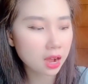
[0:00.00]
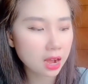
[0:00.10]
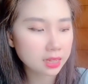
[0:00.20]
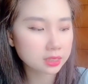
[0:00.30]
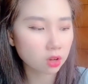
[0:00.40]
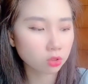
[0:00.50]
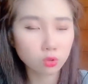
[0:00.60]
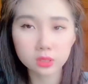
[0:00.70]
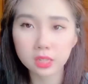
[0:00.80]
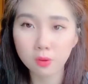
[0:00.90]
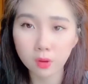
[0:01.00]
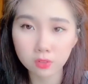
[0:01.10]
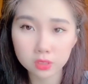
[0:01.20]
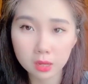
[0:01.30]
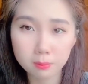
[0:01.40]
cards or notes that you want
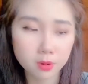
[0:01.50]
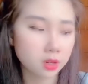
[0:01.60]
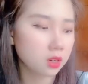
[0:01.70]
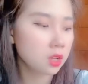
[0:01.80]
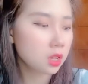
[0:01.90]
to separate.